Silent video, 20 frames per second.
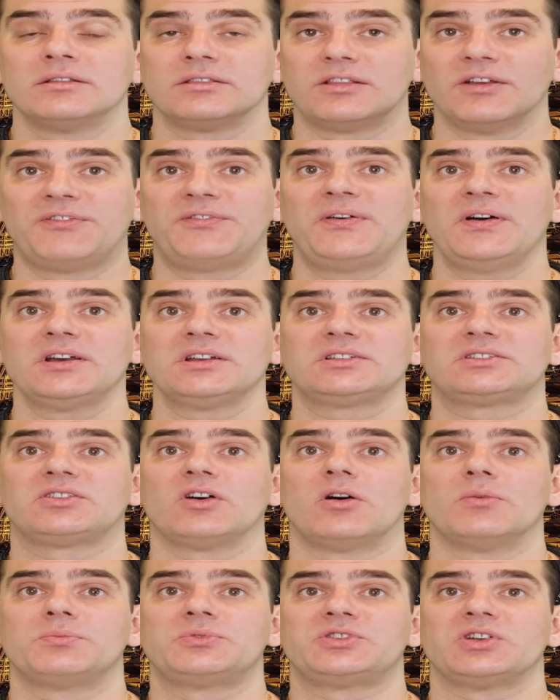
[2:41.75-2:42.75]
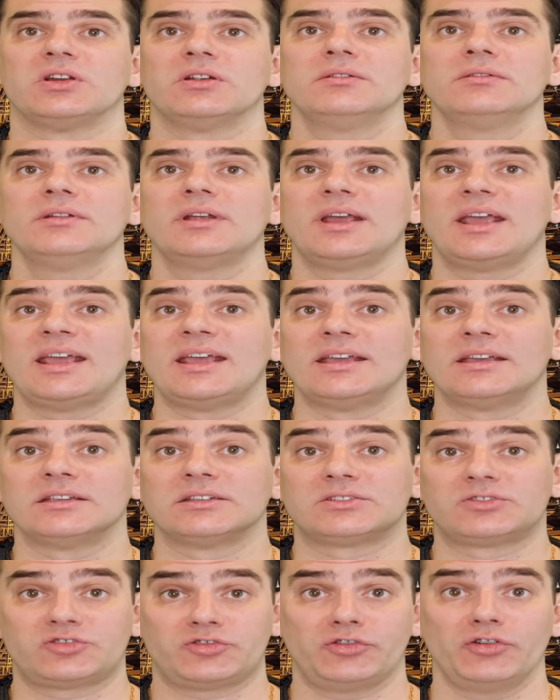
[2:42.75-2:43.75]
The first option
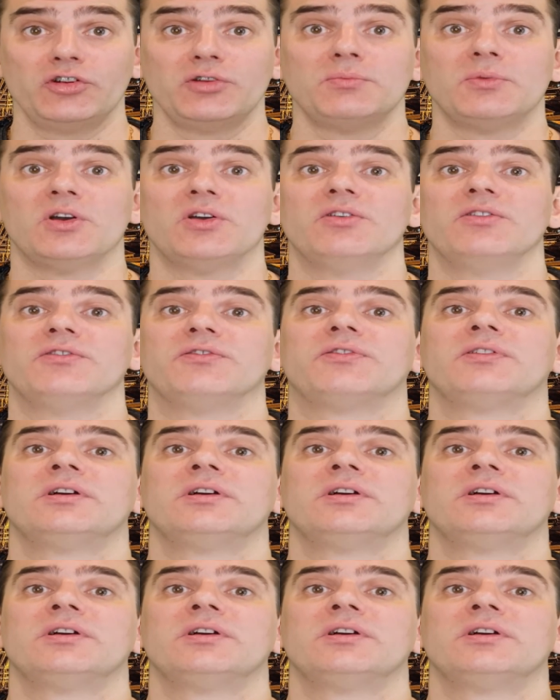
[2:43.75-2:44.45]
is TrueMove.